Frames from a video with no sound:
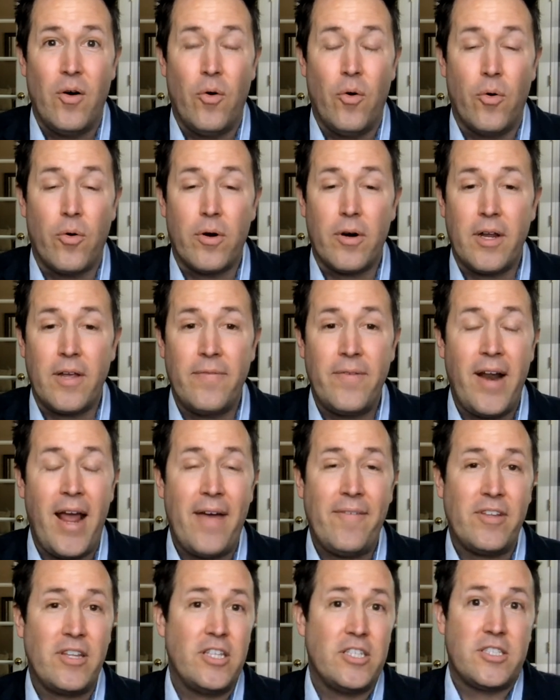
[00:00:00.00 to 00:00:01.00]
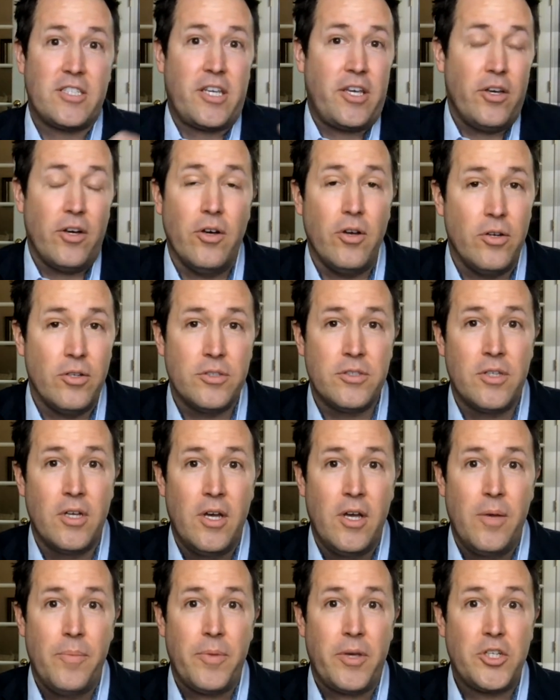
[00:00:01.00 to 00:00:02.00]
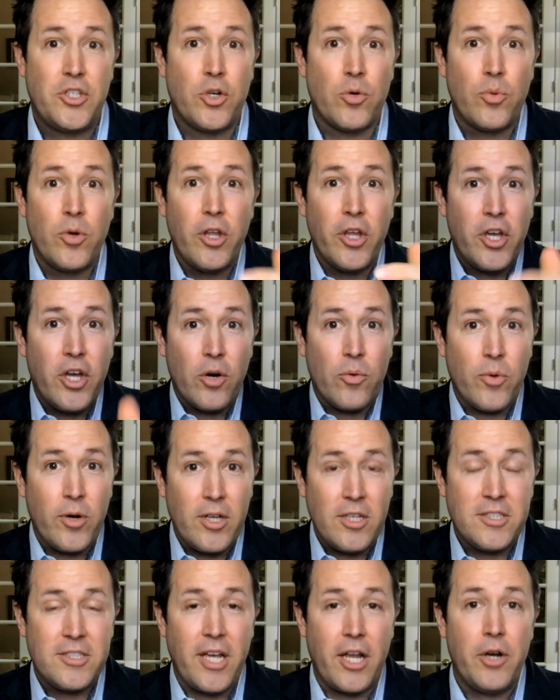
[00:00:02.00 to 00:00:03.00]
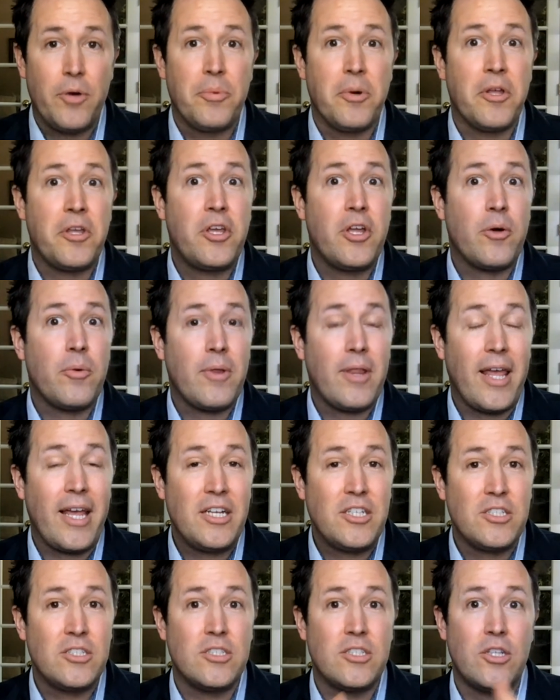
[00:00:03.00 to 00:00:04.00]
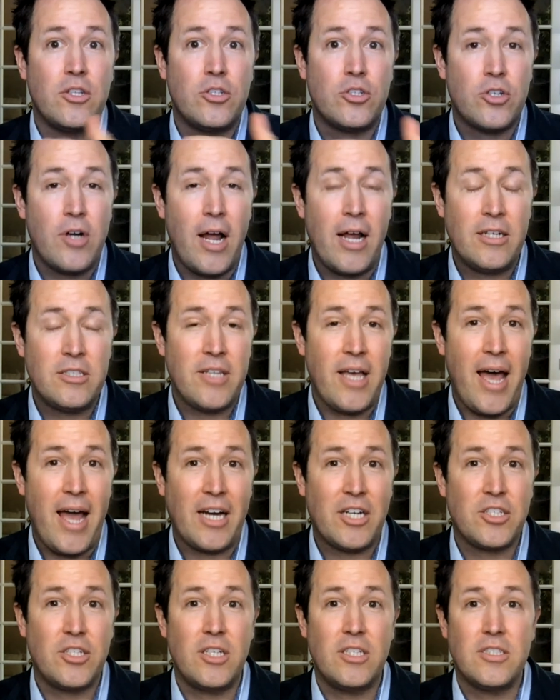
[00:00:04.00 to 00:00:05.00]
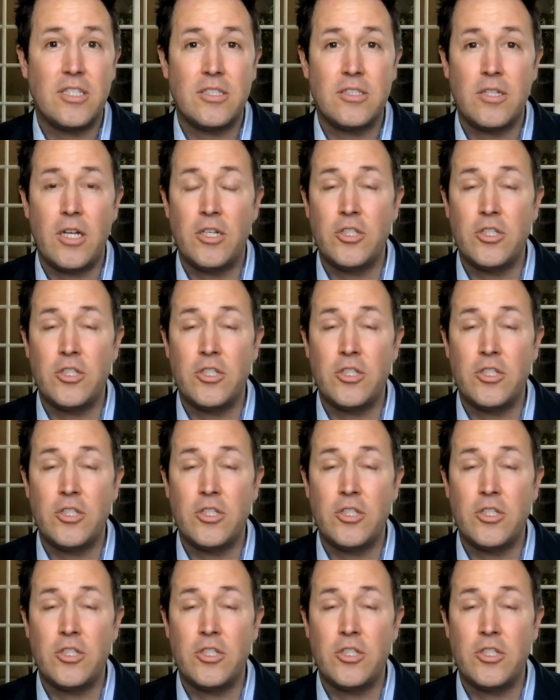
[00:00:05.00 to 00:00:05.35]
or even having the skills because you're really good at real estate, you're really good at relations and transactions and,